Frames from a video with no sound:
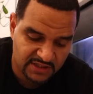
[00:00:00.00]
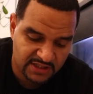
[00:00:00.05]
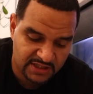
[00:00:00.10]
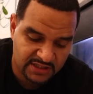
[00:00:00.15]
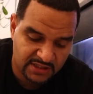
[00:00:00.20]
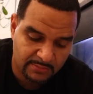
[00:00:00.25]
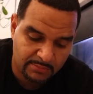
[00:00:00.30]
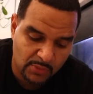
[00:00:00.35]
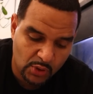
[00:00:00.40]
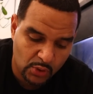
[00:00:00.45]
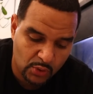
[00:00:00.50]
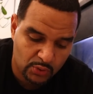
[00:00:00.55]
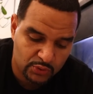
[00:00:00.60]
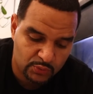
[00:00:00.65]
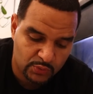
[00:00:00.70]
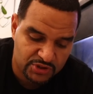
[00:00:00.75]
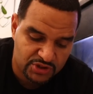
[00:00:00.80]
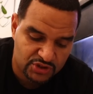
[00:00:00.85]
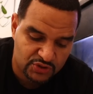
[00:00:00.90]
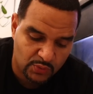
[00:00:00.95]
in a mode,
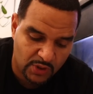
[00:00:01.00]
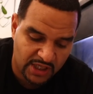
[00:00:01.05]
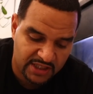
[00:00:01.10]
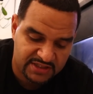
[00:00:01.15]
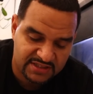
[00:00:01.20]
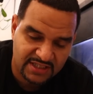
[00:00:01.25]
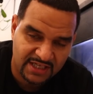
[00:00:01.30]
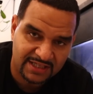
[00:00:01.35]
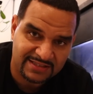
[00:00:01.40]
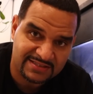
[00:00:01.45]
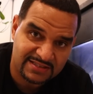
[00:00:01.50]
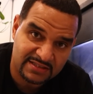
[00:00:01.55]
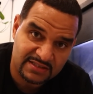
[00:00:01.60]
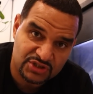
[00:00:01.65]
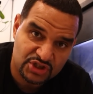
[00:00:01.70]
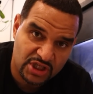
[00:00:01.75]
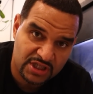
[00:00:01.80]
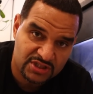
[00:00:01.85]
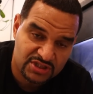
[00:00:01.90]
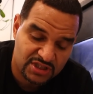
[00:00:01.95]
which is why it's constantly
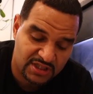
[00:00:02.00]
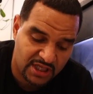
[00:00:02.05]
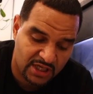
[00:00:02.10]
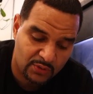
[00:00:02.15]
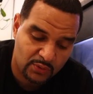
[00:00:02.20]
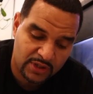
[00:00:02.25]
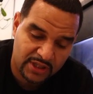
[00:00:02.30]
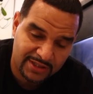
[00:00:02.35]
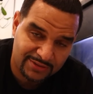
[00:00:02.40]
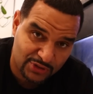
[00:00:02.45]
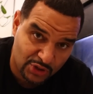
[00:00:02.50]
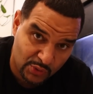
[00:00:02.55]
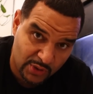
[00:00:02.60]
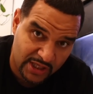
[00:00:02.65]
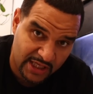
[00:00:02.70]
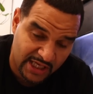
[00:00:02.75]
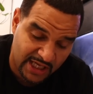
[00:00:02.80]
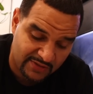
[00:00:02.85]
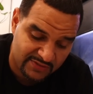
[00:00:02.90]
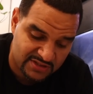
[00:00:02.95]
changing that way, the
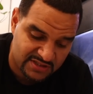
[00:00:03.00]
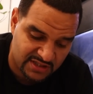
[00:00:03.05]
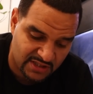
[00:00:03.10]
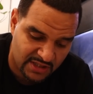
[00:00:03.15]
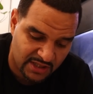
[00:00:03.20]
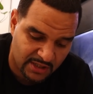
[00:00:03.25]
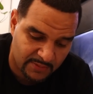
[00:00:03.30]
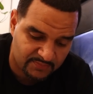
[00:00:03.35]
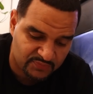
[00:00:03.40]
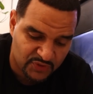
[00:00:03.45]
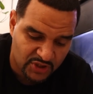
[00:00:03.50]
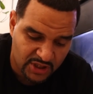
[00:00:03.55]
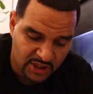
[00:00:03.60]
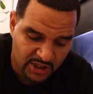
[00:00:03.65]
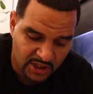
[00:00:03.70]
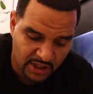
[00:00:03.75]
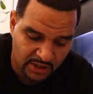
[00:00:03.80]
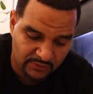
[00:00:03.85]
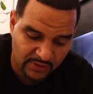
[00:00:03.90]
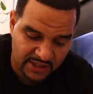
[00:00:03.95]
way I have it set up.
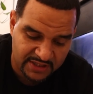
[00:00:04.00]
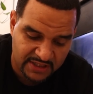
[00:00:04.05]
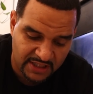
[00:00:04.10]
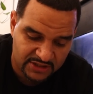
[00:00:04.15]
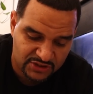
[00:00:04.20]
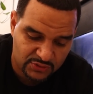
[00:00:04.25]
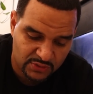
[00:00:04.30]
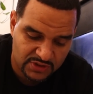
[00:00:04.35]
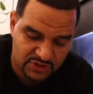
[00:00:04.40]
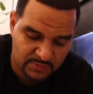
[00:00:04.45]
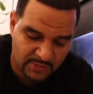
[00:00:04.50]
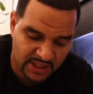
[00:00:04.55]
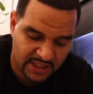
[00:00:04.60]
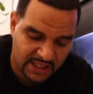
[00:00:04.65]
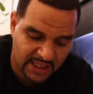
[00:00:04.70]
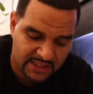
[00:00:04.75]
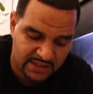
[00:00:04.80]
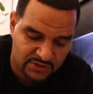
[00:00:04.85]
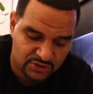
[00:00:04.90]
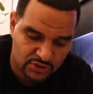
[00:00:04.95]
And right next to it is my
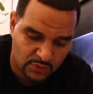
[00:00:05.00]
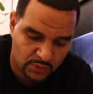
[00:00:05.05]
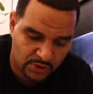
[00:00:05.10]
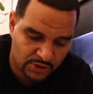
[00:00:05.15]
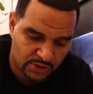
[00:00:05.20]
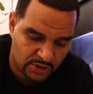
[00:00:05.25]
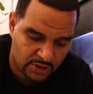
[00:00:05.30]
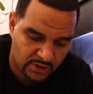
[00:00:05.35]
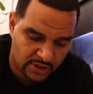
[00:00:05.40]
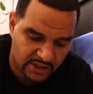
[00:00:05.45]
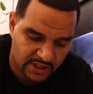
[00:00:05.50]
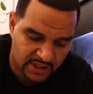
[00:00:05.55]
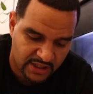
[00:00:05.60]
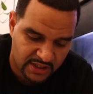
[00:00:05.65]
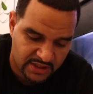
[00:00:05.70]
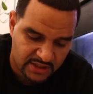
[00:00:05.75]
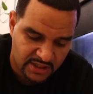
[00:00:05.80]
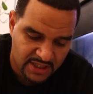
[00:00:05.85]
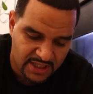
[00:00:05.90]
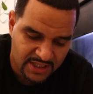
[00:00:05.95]
lighting. So we're gonna go
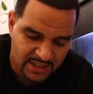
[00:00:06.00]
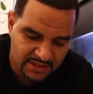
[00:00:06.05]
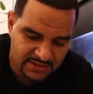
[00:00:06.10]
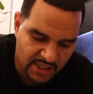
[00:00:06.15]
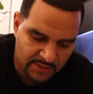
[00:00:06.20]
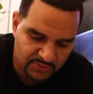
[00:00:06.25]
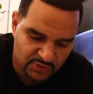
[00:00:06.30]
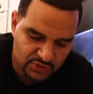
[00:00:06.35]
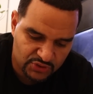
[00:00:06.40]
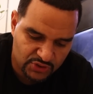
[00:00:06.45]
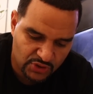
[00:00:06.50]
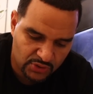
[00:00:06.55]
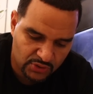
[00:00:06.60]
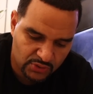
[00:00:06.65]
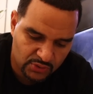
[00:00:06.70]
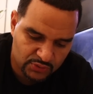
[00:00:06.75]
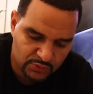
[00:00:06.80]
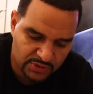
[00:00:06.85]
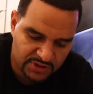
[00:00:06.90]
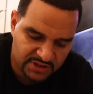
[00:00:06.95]
ahead, tap the
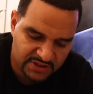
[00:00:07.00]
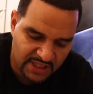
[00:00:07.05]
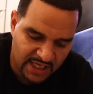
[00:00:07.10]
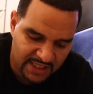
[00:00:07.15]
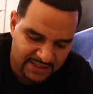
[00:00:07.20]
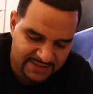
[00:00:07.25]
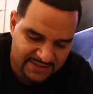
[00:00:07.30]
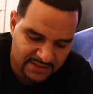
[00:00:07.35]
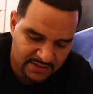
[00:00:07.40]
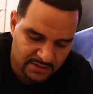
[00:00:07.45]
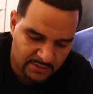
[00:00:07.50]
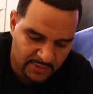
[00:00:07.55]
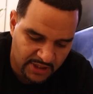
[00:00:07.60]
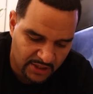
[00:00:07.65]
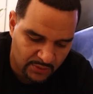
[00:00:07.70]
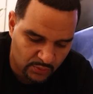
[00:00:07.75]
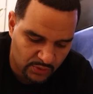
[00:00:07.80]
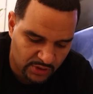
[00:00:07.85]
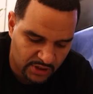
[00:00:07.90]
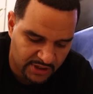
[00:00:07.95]
circles with the dots in them,
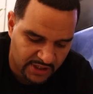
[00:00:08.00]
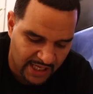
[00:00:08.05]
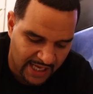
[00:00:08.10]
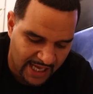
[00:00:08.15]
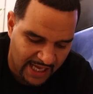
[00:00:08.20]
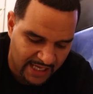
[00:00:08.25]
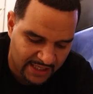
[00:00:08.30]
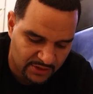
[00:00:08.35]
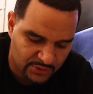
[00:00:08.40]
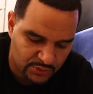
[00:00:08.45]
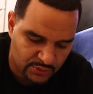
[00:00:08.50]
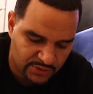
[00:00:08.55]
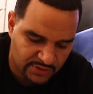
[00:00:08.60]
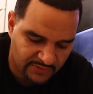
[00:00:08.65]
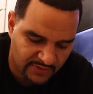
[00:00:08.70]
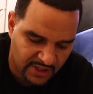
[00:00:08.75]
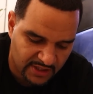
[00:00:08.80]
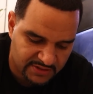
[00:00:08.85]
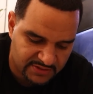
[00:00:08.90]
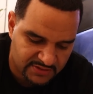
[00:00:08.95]
and we're gonna add a new
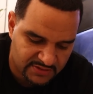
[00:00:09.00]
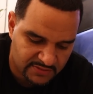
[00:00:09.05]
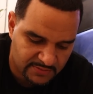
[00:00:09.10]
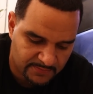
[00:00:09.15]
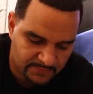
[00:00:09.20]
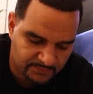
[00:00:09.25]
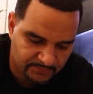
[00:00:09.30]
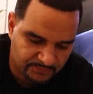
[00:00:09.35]
device.